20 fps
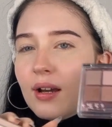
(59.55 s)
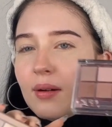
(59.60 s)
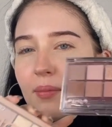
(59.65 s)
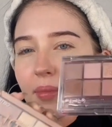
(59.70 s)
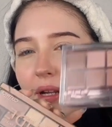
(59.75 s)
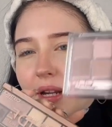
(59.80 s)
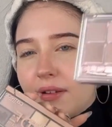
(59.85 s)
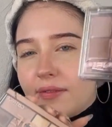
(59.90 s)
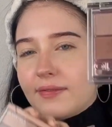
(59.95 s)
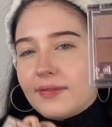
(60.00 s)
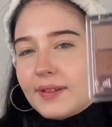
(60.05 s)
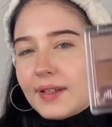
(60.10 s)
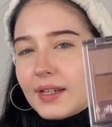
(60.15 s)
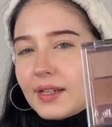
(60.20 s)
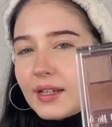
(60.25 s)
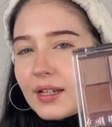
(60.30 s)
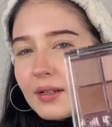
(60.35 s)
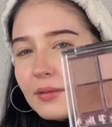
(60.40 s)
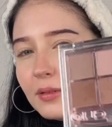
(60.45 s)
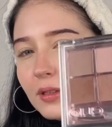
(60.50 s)
but I
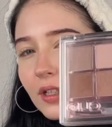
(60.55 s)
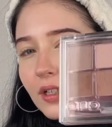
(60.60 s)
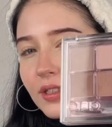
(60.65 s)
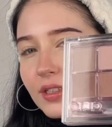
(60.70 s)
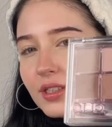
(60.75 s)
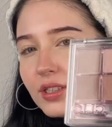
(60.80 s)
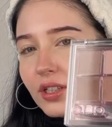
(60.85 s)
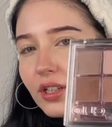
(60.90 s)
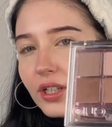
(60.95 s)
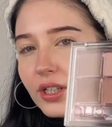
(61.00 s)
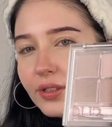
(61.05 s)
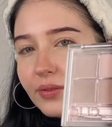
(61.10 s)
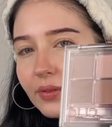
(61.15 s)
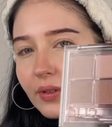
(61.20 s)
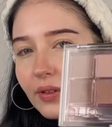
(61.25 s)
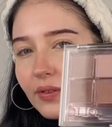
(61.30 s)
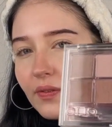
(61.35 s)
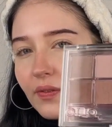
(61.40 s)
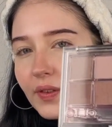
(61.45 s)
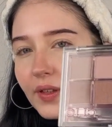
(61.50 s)
think I'm gonna start
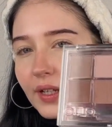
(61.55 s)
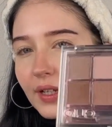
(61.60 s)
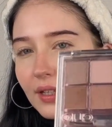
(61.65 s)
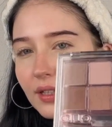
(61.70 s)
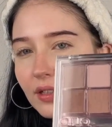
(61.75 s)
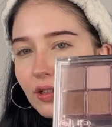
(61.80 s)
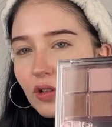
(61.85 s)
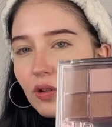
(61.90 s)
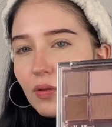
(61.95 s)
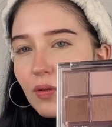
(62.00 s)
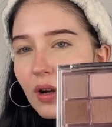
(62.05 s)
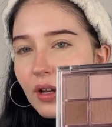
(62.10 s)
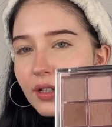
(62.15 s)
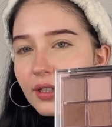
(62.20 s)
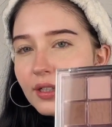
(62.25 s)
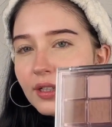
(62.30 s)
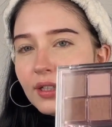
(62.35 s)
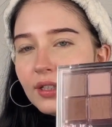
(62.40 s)
with the clear one.